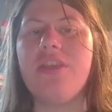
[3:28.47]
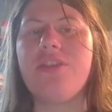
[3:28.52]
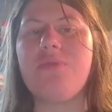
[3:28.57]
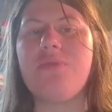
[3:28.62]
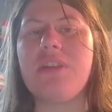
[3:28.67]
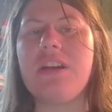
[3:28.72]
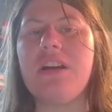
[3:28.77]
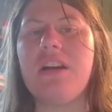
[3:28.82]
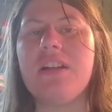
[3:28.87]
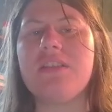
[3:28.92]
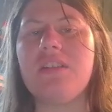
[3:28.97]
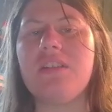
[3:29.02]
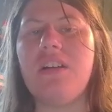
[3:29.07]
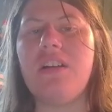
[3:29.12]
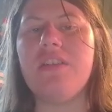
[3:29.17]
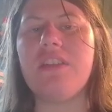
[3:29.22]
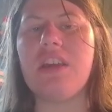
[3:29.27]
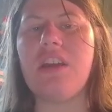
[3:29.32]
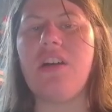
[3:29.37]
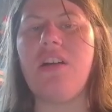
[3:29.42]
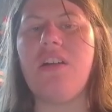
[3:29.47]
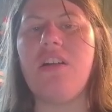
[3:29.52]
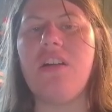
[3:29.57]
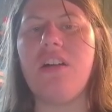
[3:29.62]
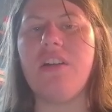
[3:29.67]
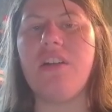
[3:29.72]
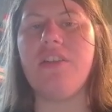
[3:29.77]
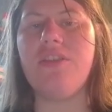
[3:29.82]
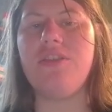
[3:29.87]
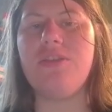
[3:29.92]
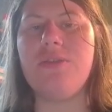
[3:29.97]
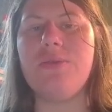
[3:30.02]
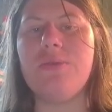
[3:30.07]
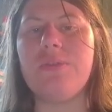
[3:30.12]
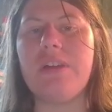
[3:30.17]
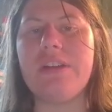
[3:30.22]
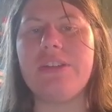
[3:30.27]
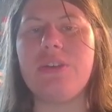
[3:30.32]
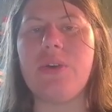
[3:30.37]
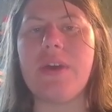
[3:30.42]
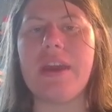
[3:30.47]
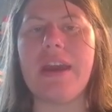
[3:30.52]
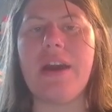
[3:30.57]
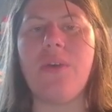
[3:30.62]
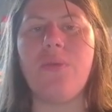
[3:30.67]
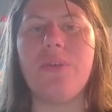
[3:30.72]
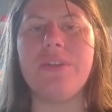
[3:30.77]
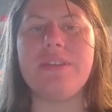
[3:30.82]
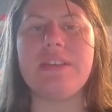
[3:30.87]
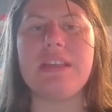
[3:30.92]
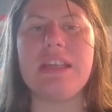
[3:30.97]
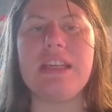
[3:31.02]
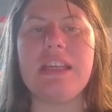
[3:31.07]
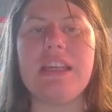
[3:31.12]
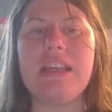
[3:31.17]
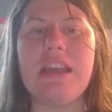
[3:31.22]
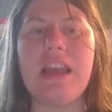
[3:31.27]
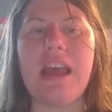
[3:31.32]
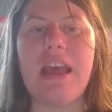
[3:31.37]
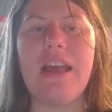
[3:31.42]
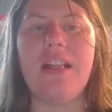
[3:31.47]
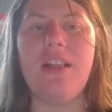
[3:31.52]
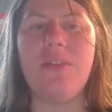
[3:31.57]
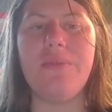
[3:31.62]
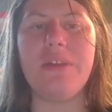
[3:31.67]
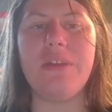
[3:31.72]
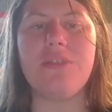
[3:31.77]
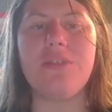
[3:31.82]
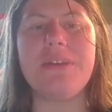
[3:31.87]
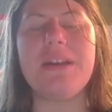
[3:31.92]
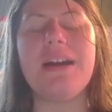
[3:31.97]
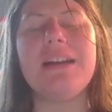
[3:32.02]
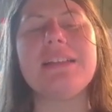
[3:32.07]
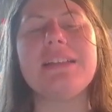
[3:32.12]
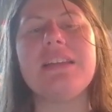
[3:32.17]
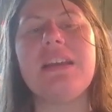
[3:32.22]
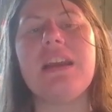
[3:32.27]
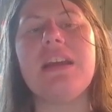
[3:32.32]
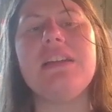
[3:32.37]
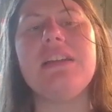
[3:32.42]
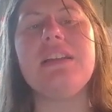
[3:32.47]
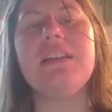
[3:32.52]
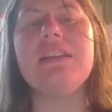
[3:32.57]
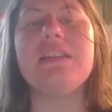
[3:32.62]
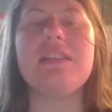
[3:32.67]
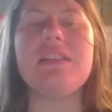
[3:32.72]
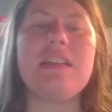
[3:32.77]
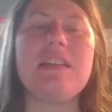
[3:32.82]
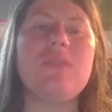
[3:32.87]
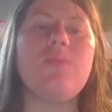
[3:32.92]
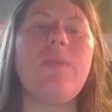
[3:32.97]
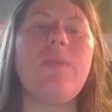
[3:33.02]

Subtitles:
3 dots on the R, U line going outwards, E, L with 3 dots. And I did the C